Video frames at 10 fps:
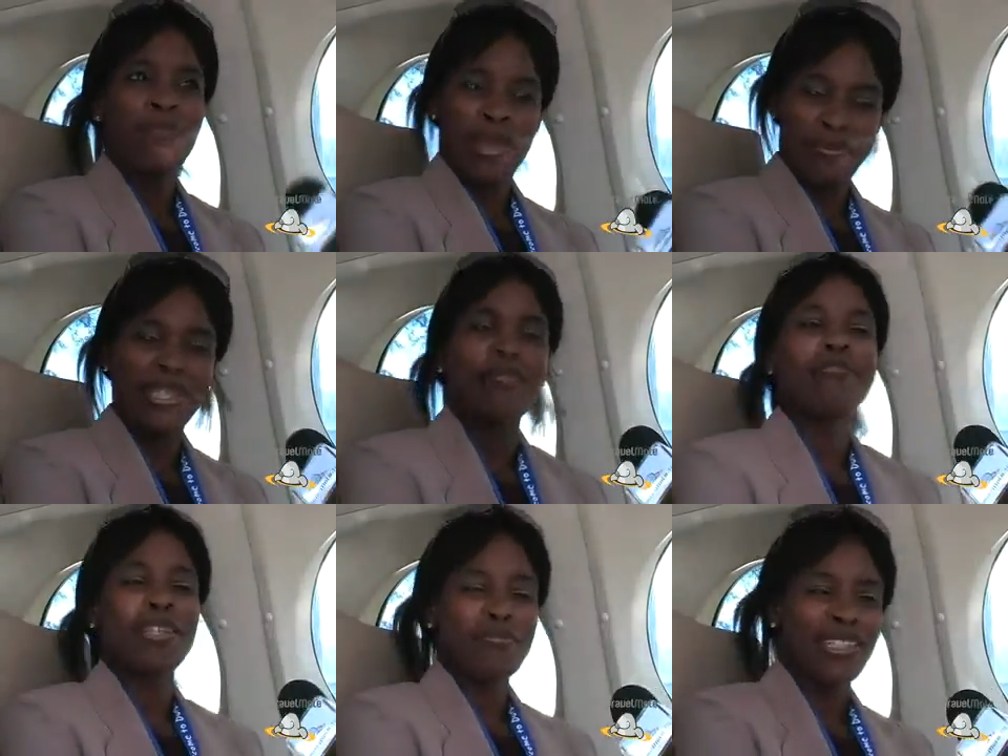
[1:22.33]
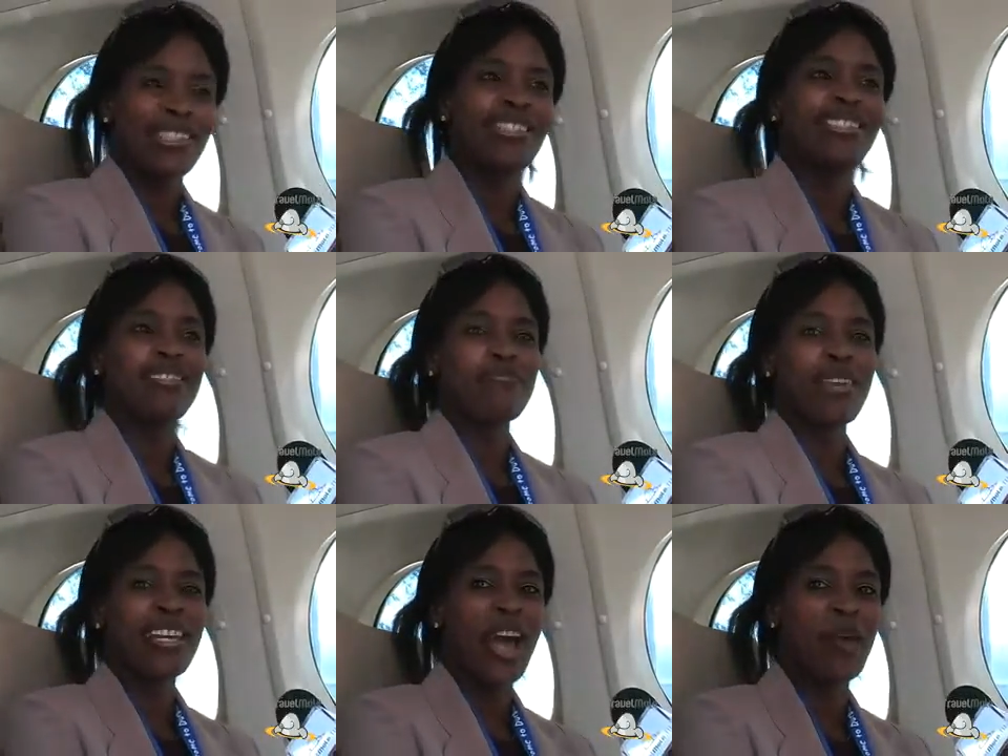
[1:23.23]
Big money, big money,
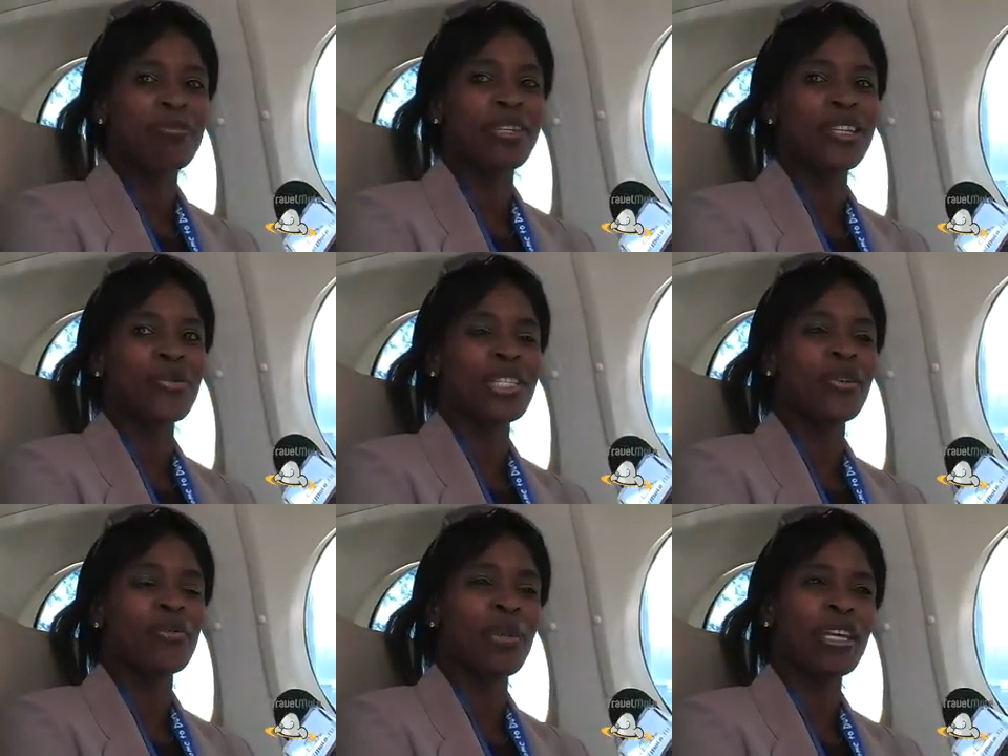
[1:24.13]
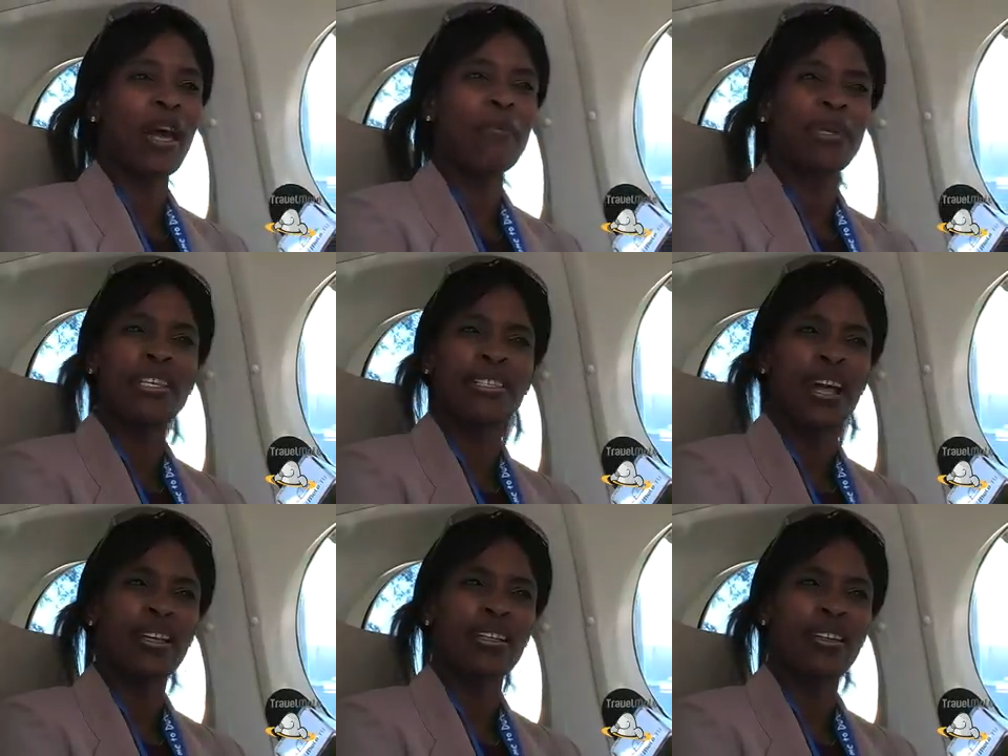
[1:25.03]
big companies. We deal with big companies
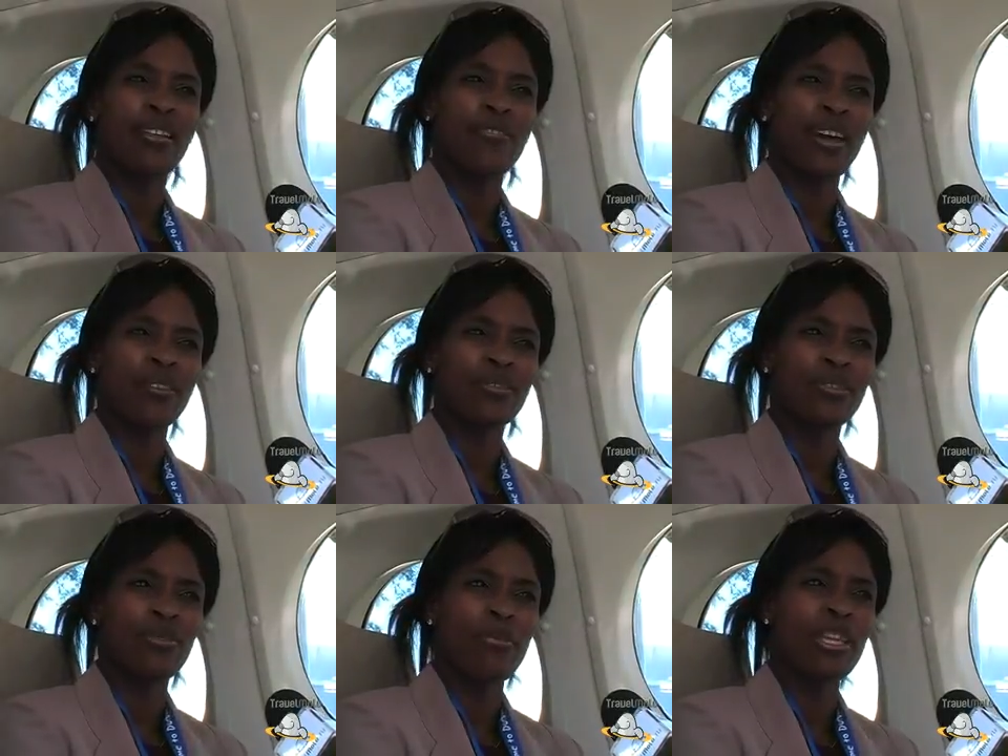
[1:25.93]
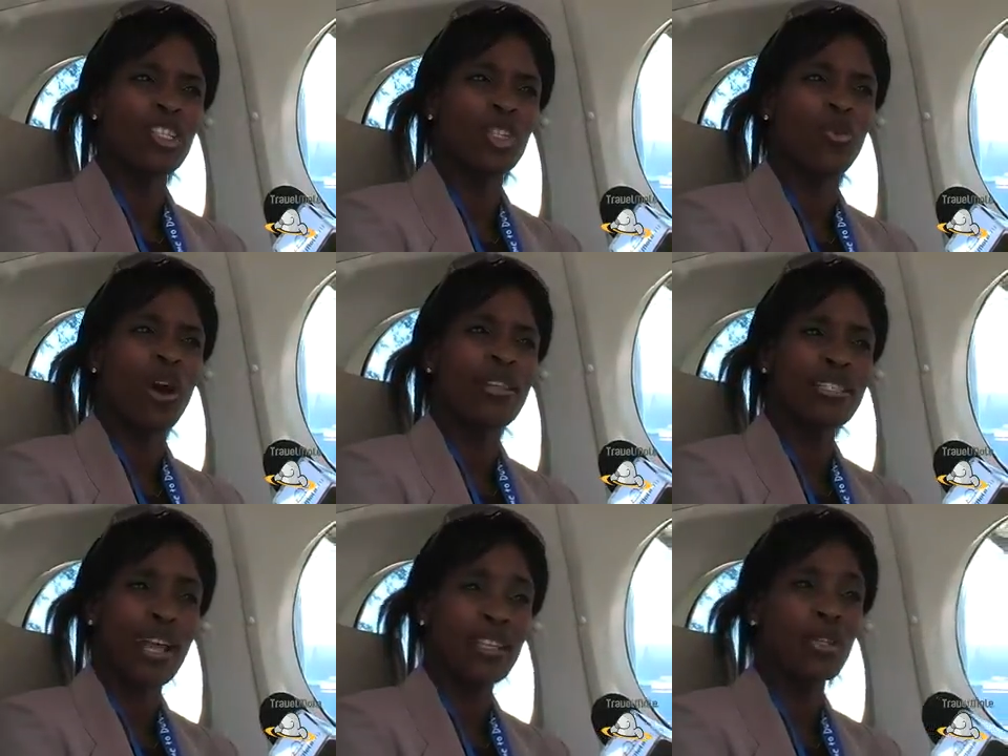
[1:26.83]
like if I mention one,
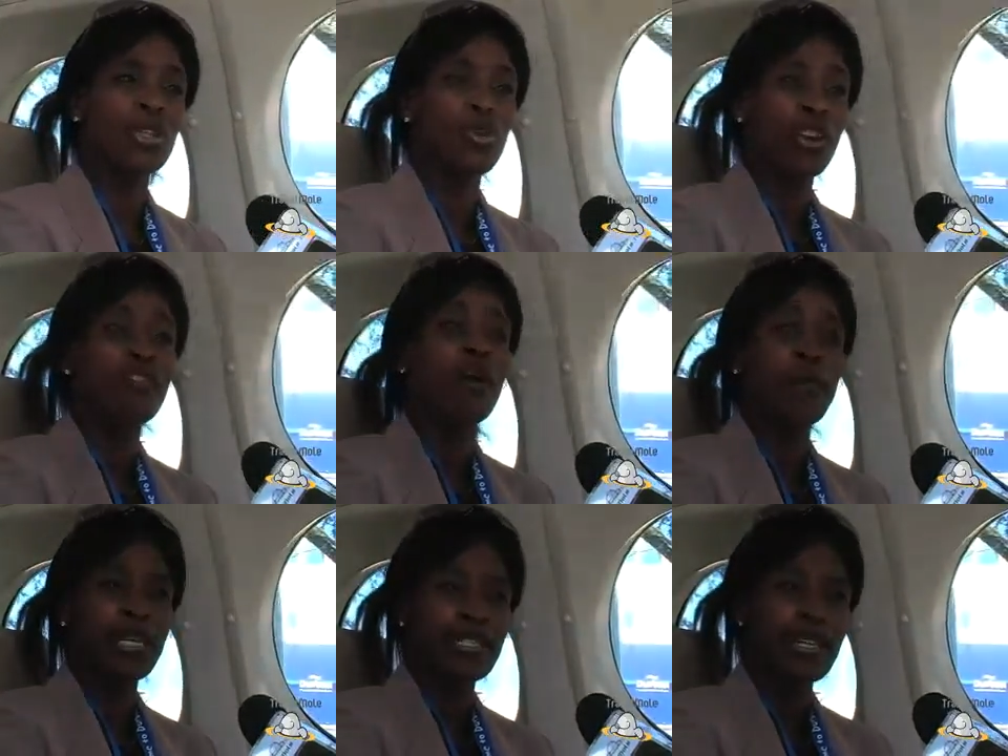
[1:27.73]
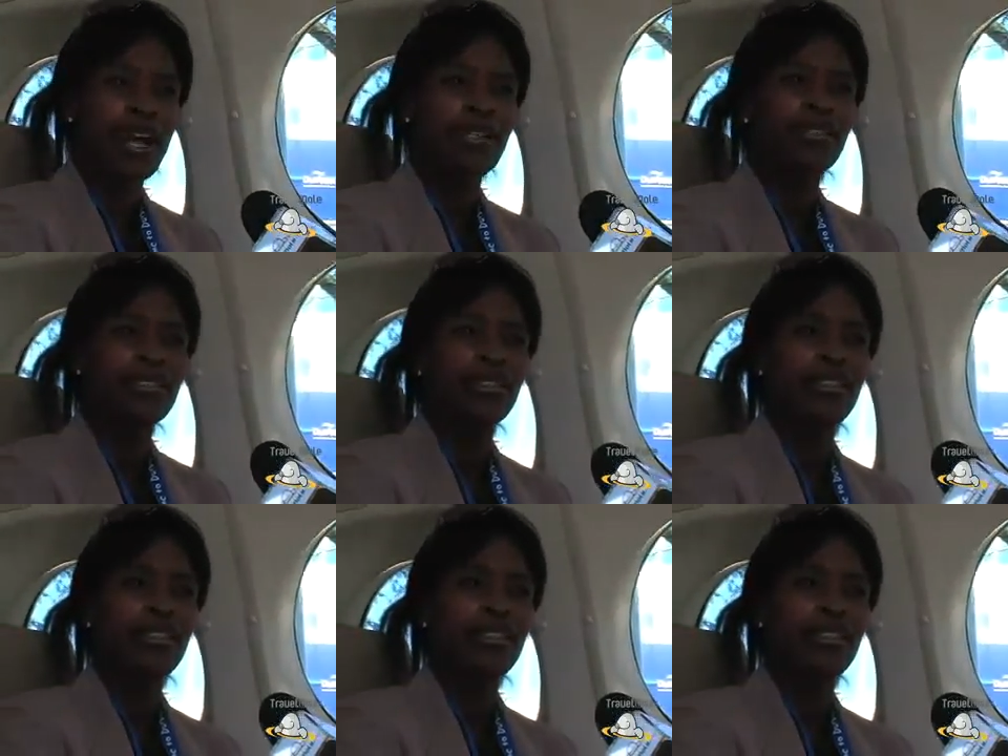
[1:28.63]
Sasol is one of our biggest clients